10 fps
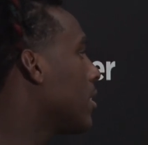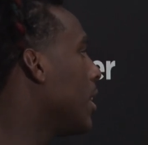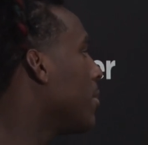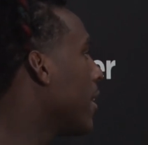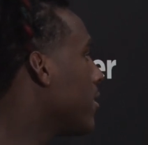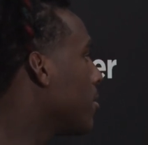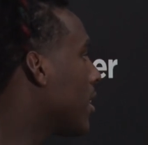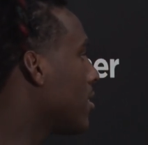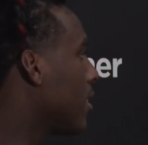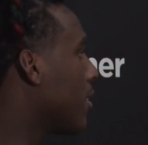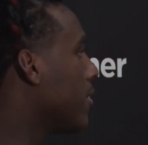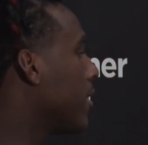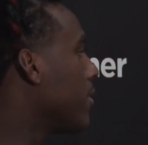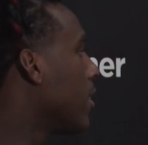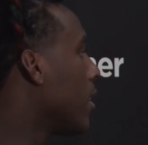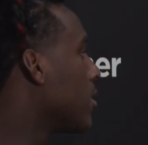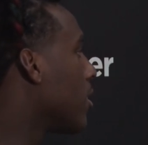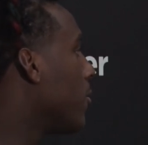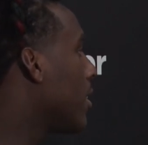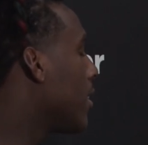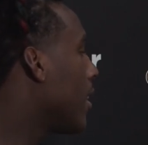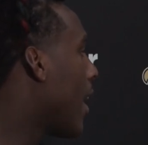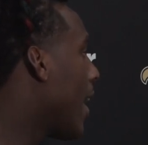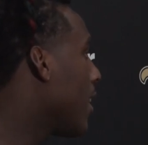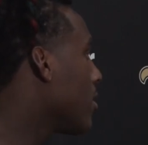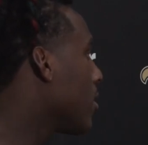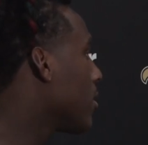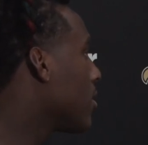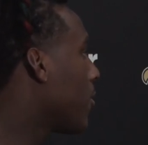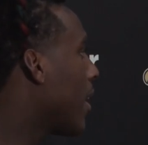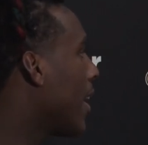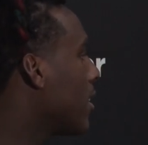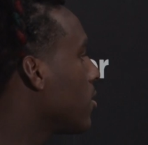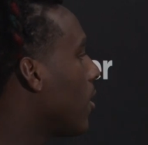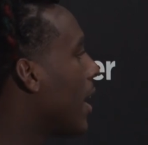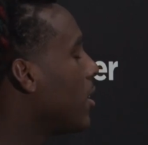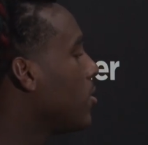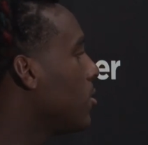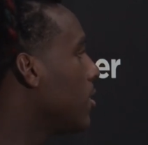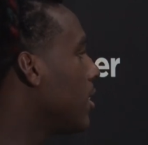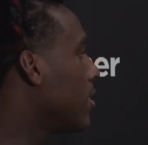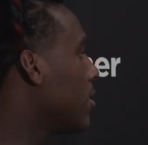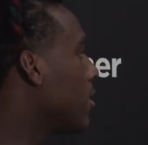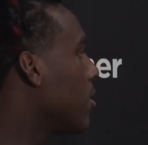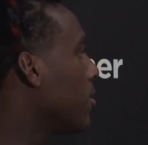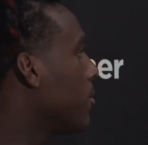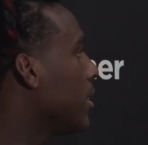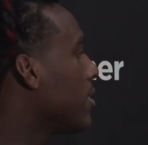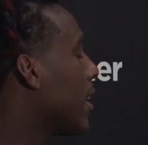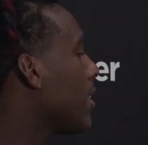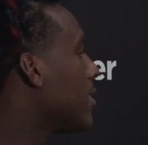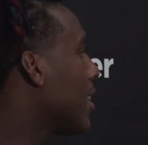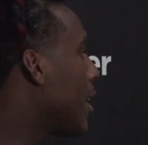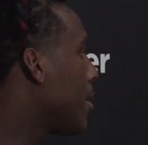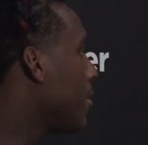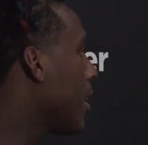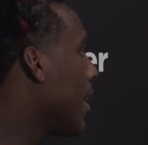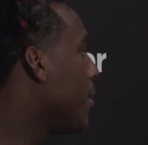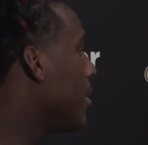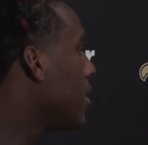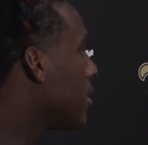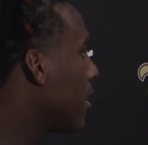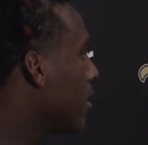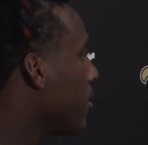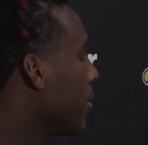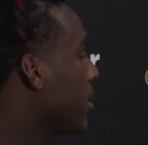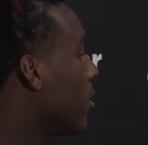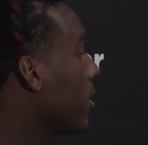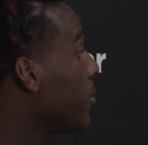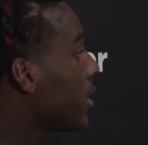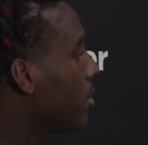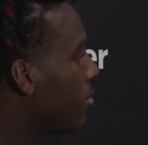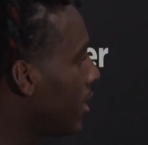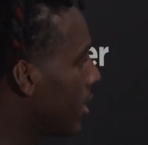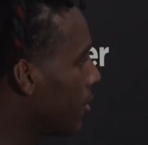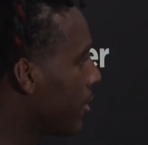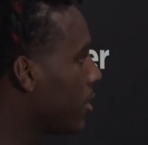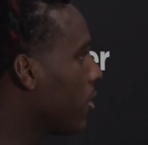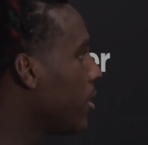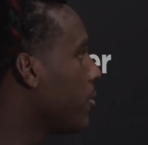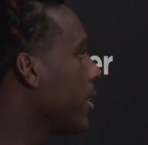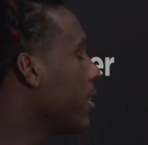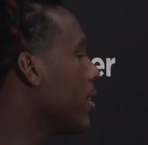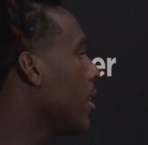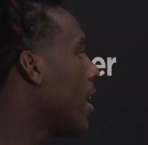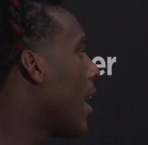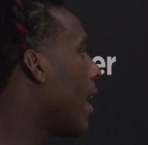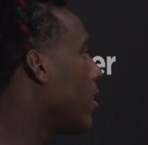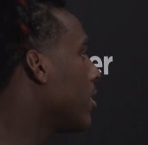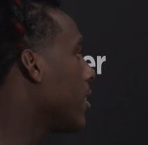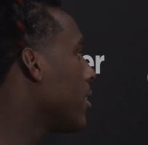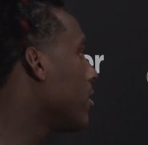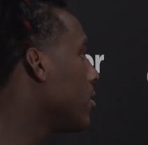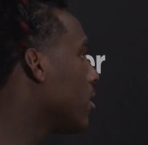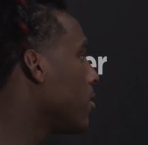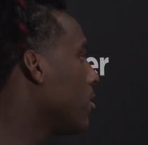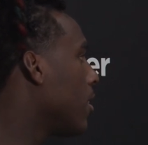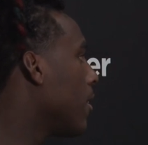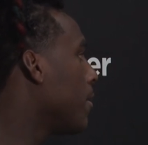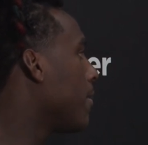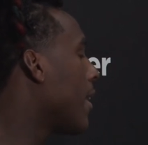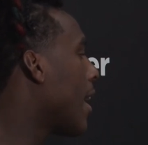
keeping everything myself. If someone asks or someone asks, yo, how do you do this? You know, we're taking the time helping each other. We're knowing we're competing. We're knowing we're out there, you know, um,